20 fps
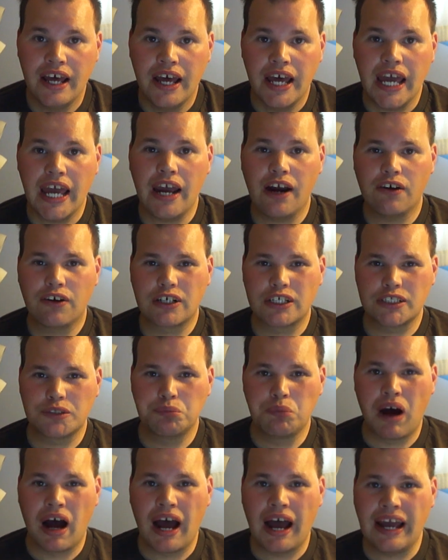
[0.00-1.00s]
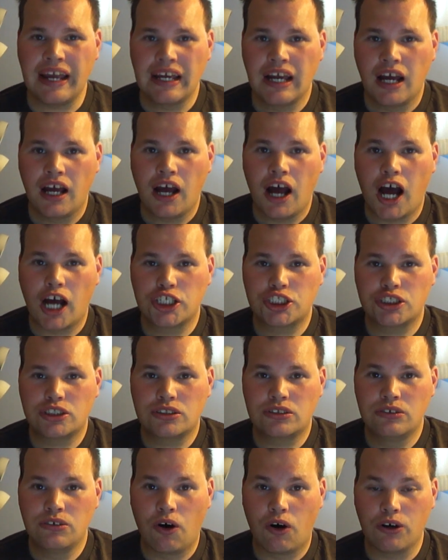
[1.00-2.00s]
Here's my
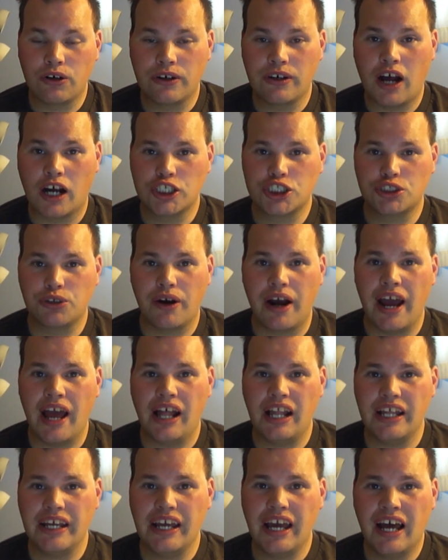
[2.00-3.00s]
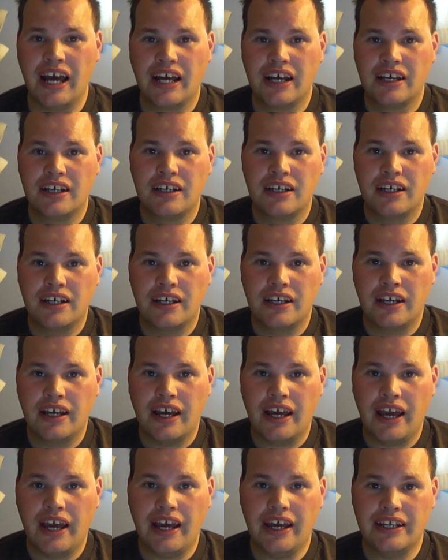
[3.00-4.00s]
Northern Australia
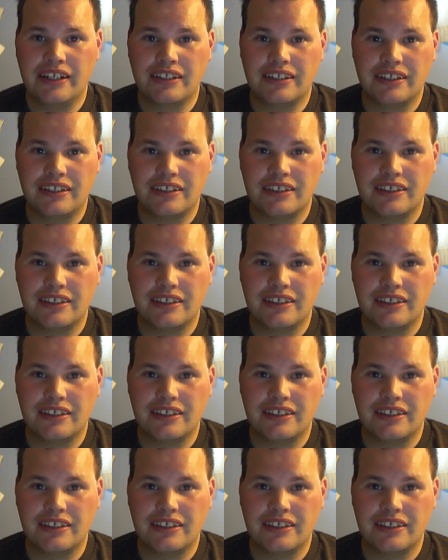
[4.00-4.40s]
and